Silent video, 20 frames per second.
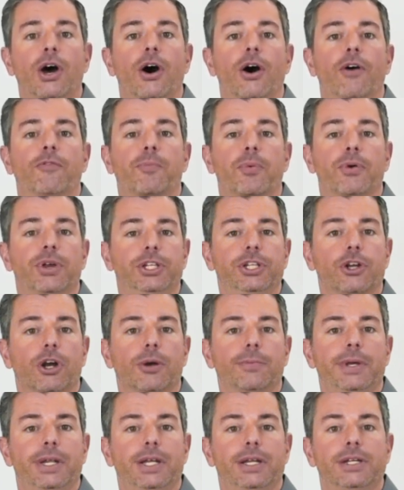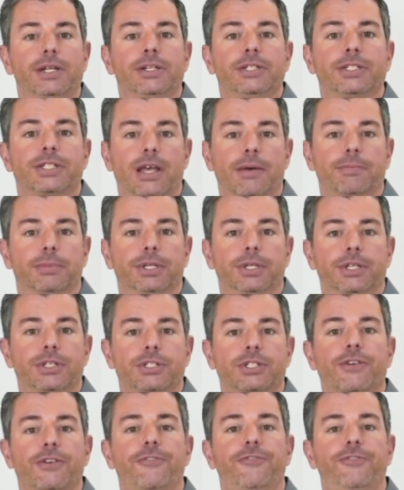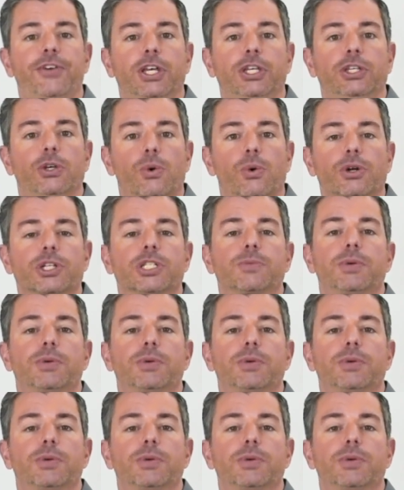of pre-terminated assemblies to fit your